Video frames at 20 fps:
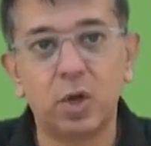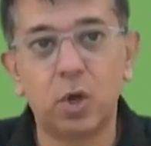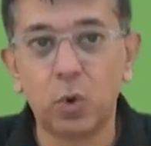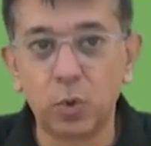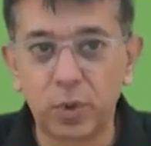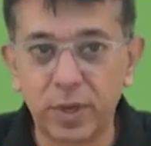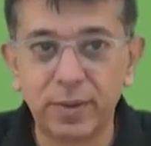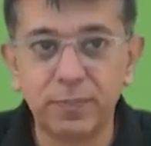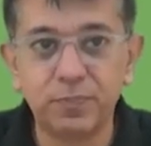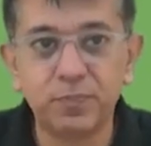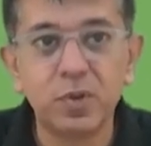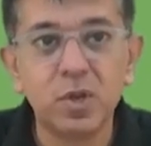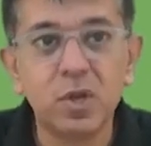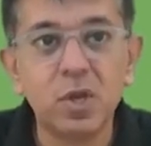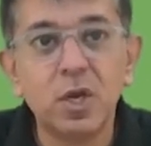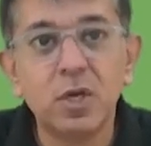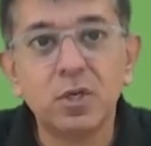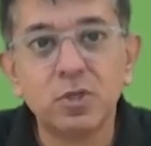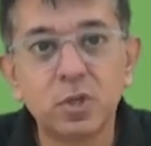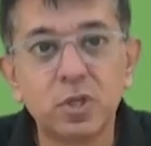Okay,
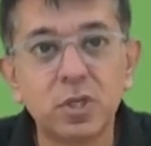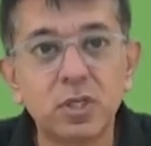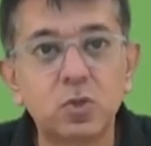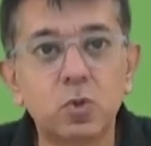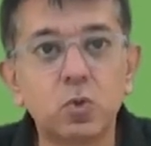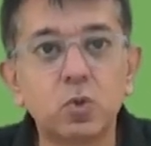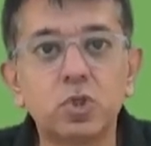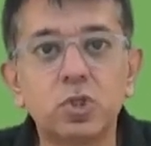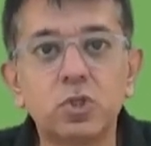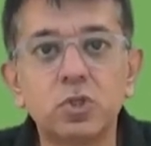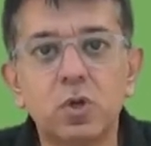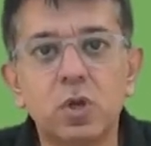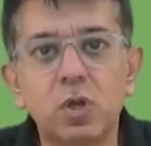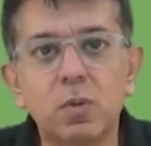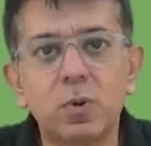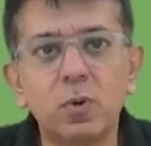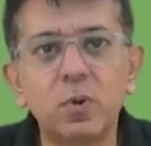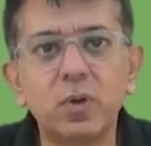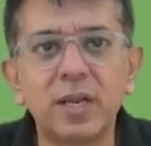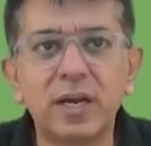so this question is all
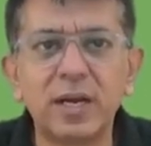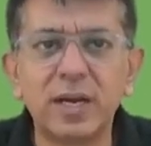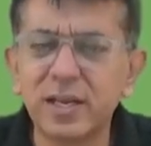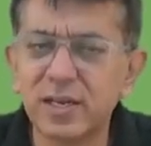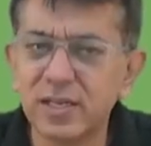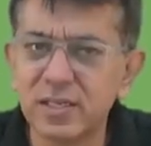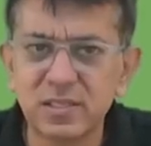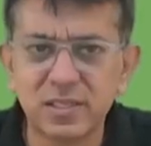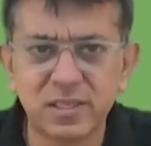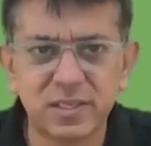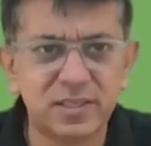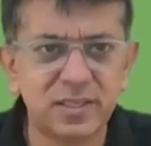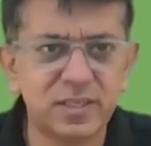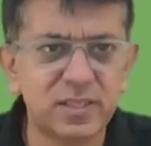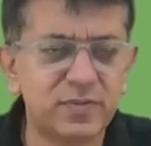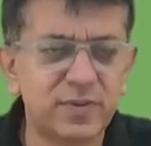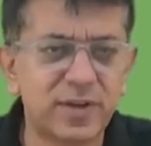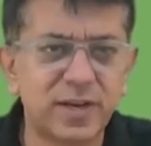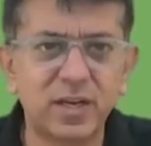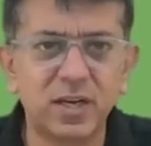about critical
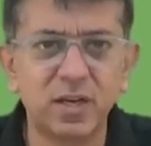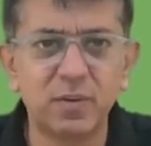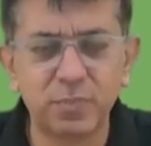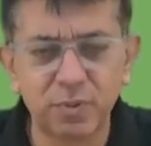success factor.